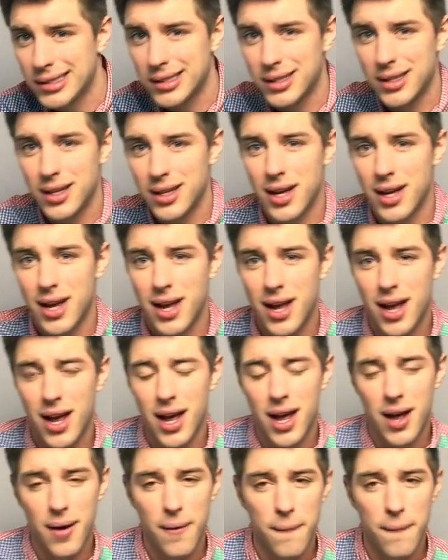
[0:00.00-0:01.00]
I'm
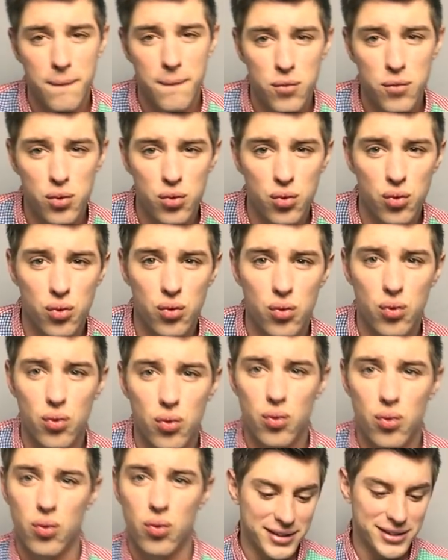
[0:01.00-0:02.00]
adventurous in bed.
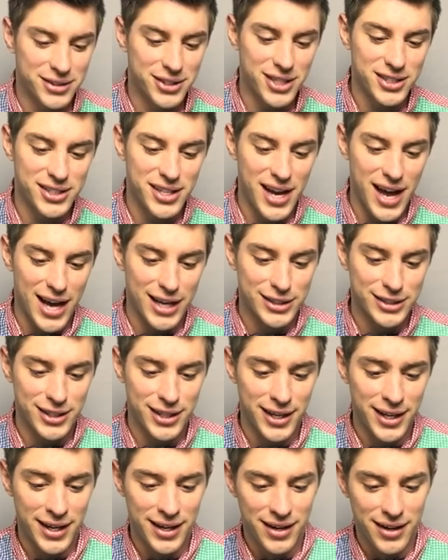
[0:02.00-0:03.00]
Of Justin
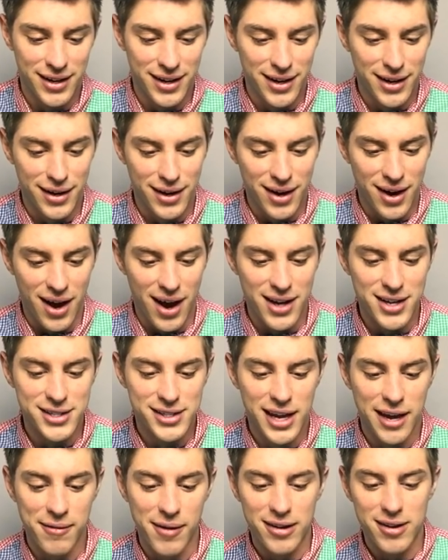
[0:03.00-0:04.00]
Ashley. I
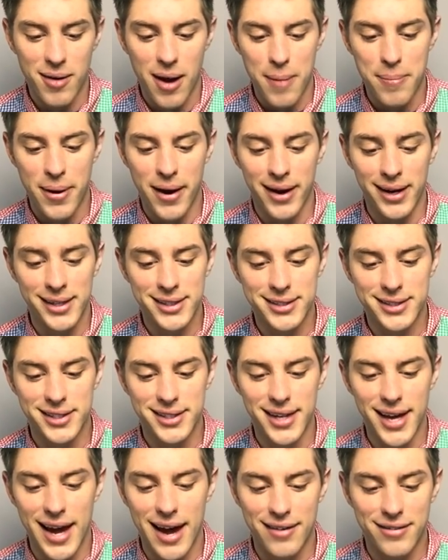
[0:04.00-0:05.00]
just came out to my parents the
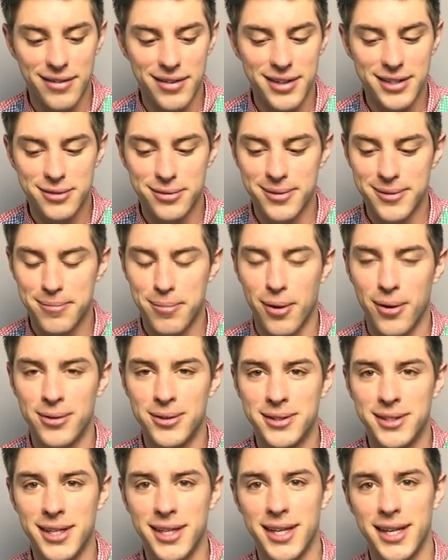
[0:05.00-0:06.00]
day after this was
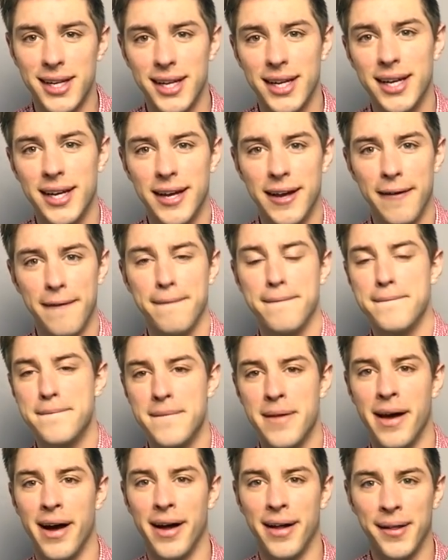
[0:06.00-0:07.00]
posted.
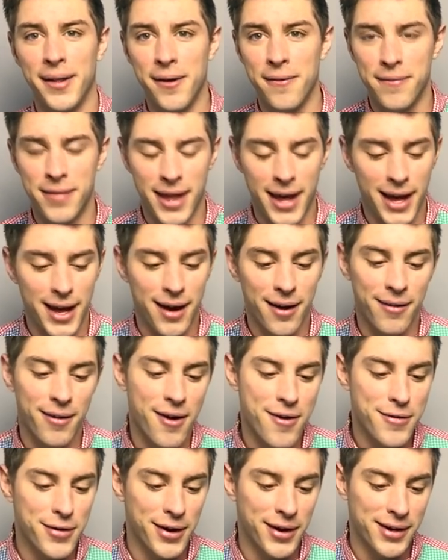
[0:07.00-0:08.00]
I love that. I
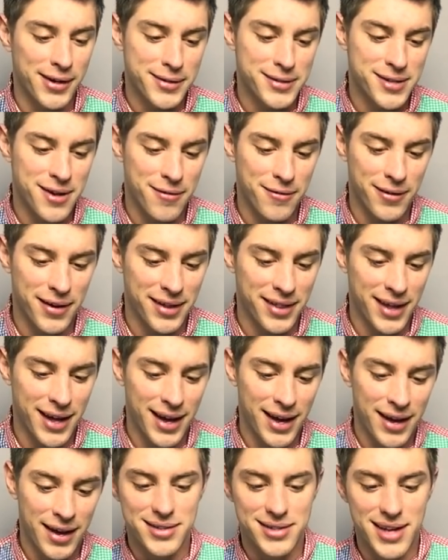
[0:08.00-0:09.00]
love hearing stuff like
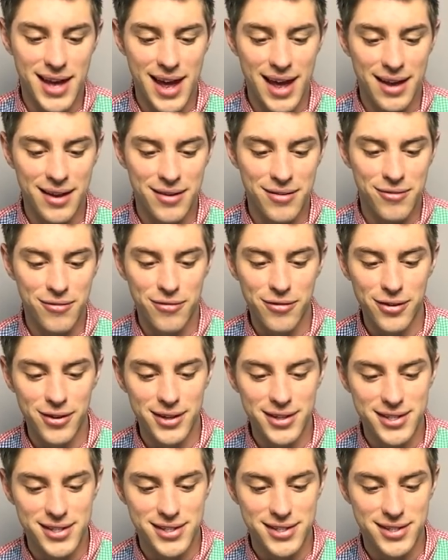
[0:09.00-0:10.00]
that. Dan
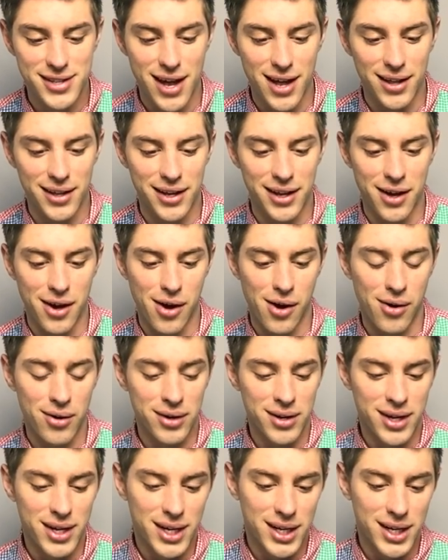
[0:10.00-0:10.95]
Verselio.